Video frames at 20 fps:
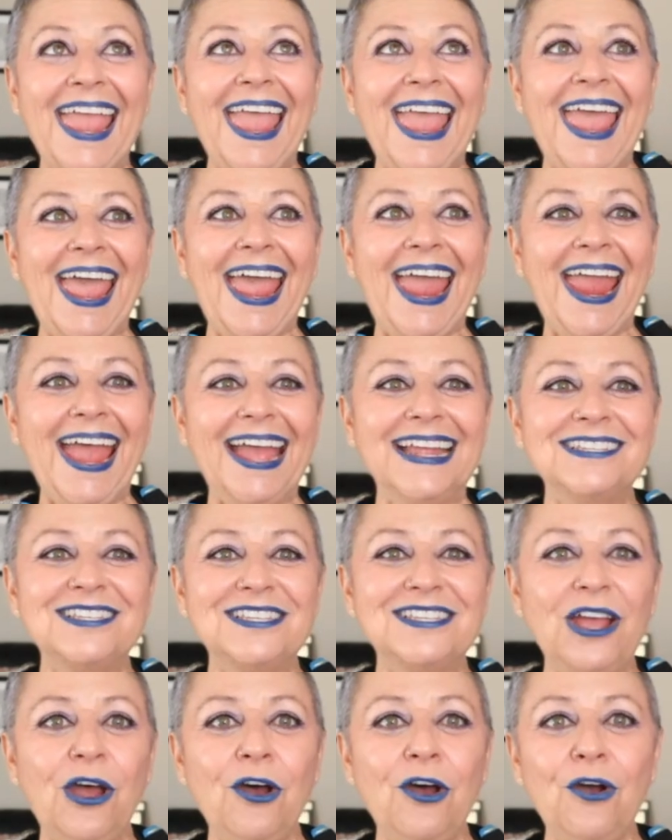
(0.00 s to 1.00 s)
And
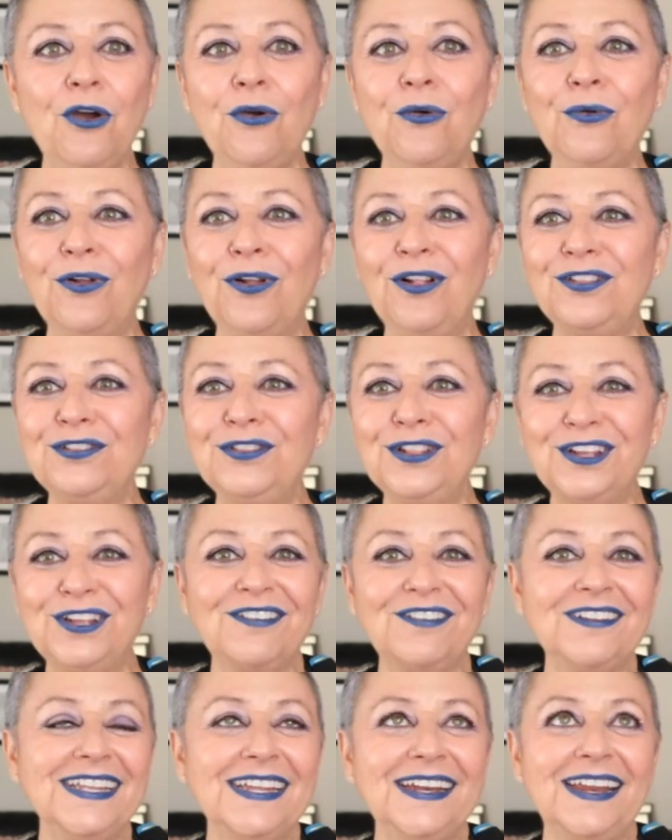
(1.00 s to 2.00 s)
so,
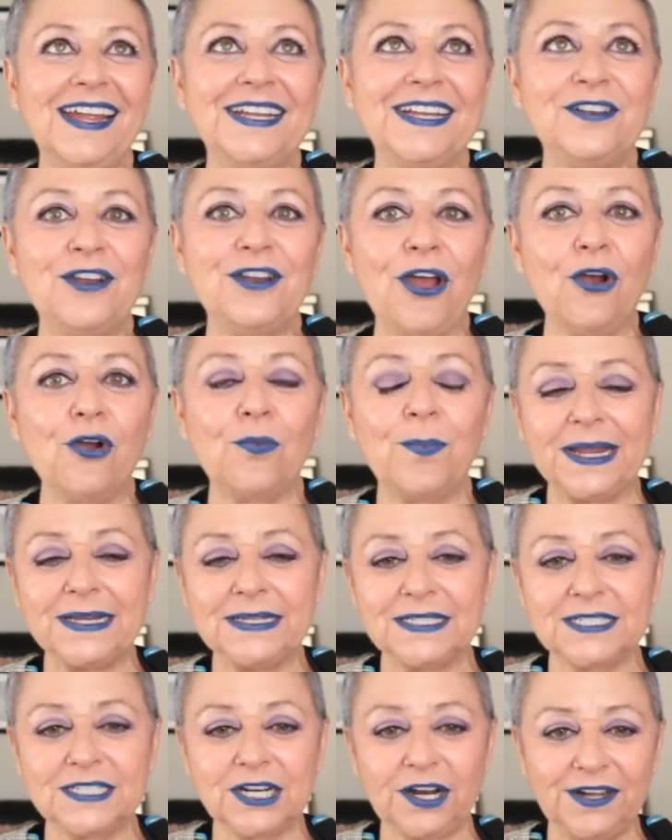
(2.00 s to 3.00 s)
little did I know by
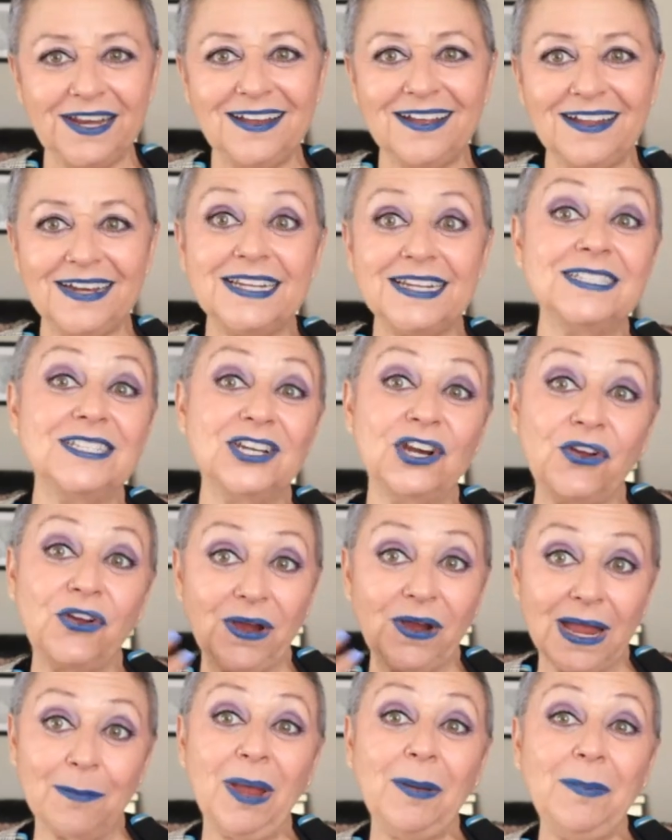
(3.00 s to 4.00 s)
starting on
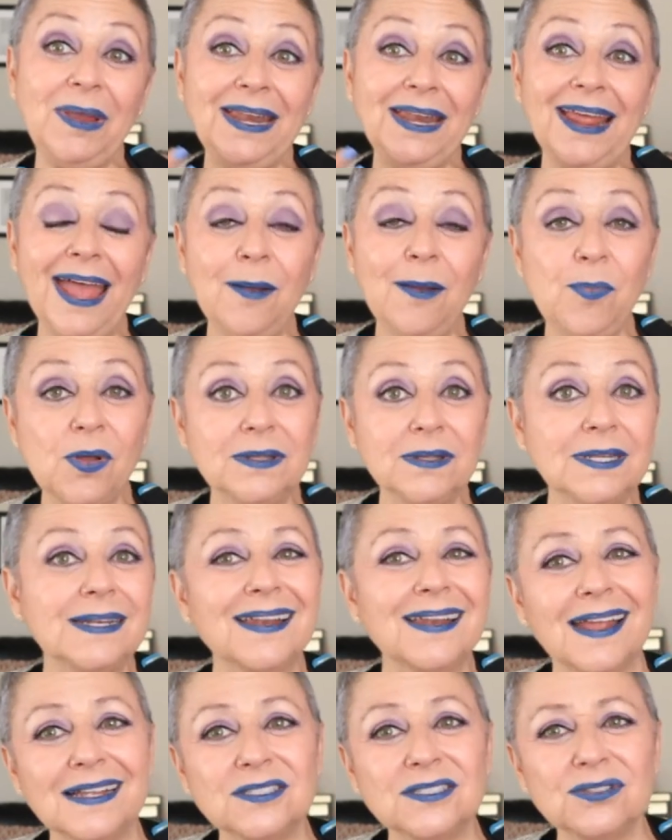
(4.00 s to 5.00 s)
Instagram, I mean, I built a
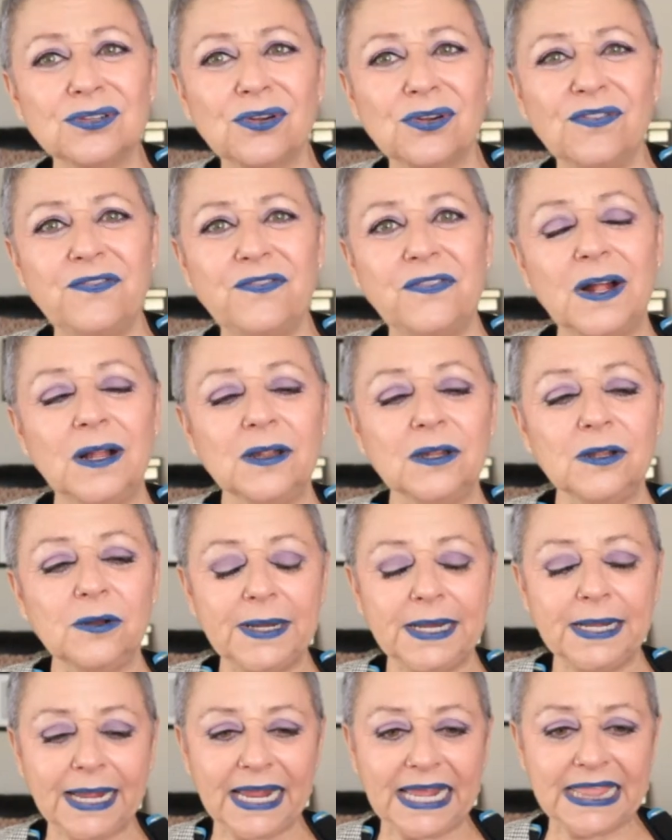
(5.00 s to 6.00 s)
nice little
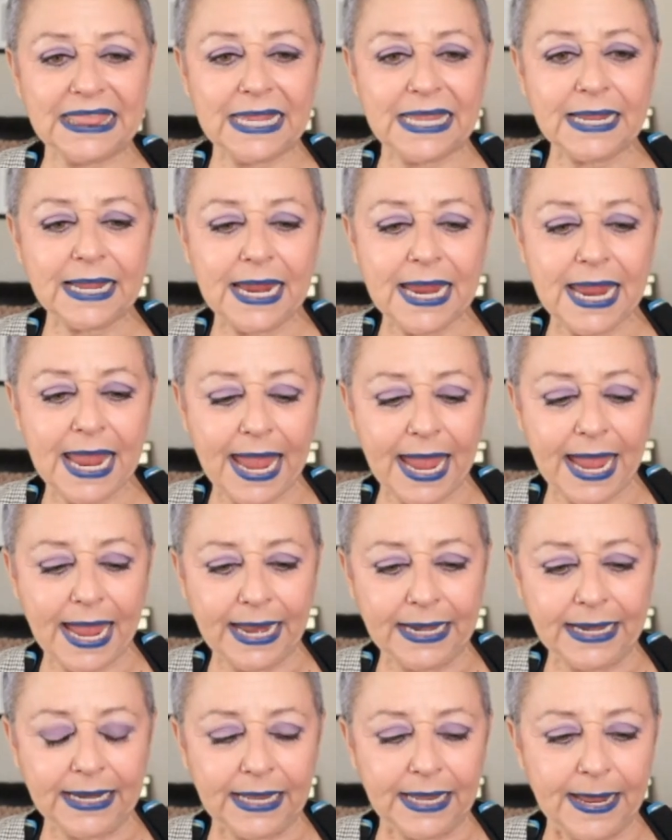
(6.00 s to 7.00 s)
following. I think I
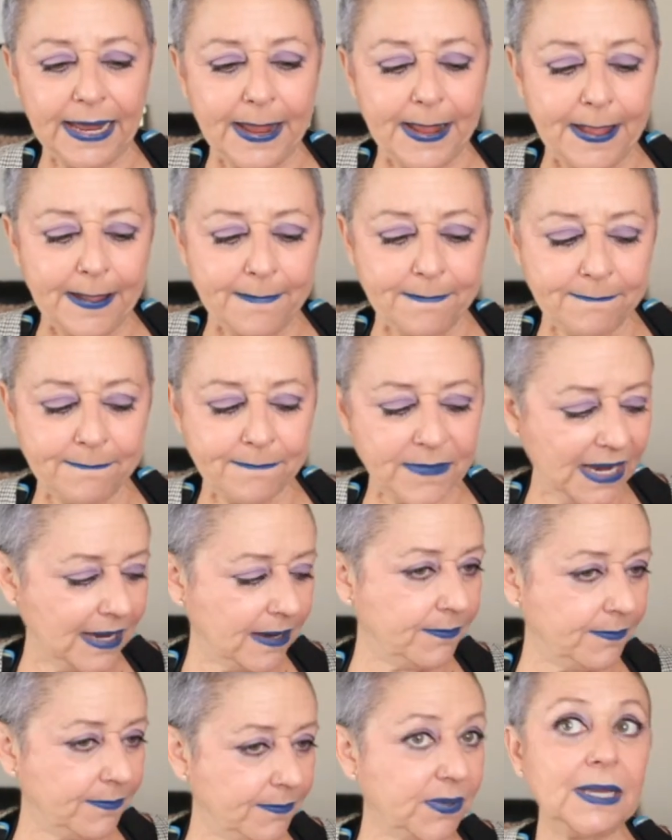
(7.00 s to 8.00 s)
had
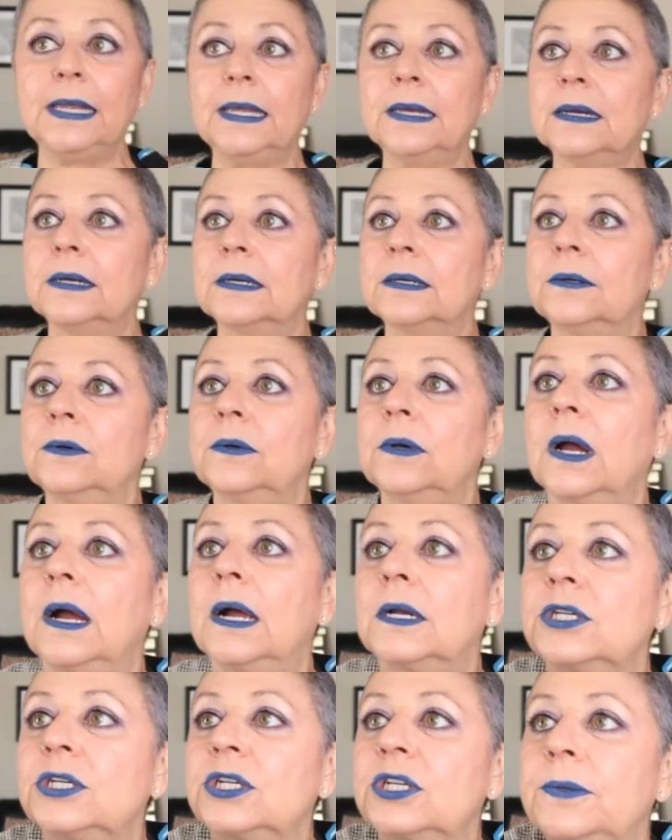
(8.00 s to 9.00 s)
maybe, oh
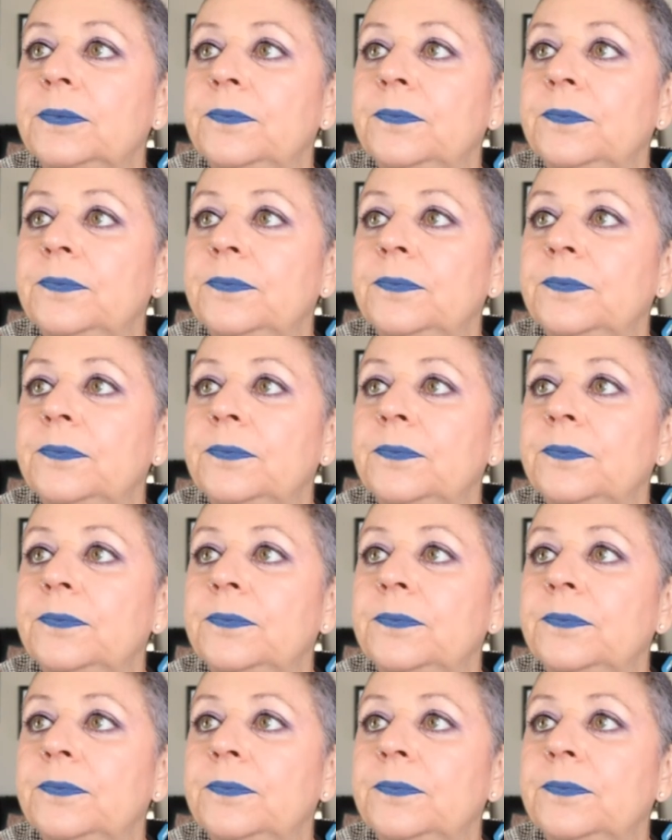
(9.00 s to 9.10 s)
gosh.